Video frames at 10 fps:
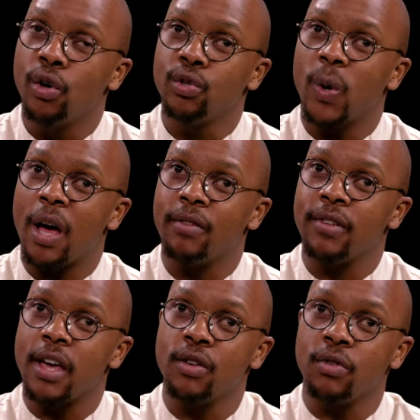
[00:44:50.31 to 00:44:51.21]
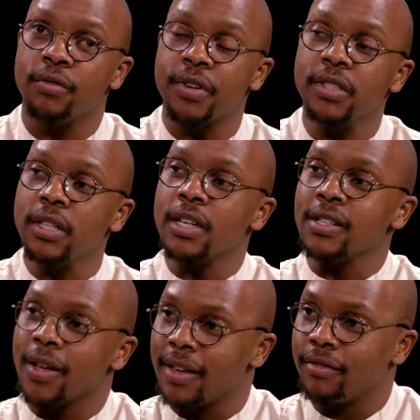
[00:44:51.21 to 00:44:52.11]
to have a university in
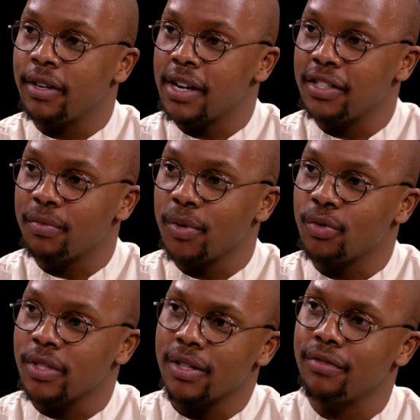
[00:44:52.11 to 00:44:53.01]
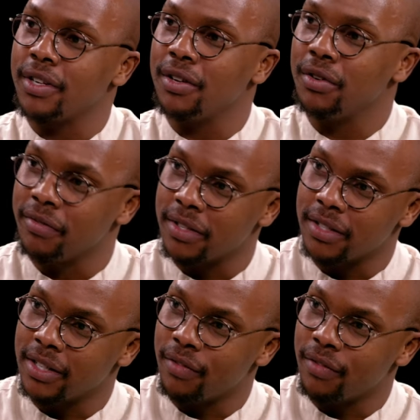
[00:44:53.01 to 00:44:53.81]
South Africa as opposed to a South African university,